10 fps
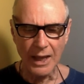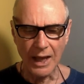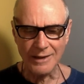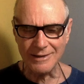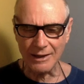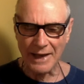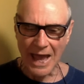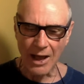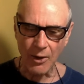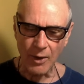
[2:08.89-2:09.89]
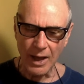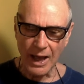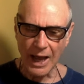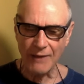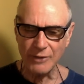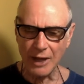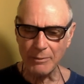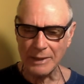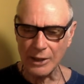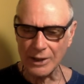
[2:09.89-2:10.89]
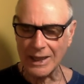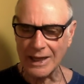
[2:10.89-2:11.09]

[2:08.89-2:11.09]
Until now, I have not been looking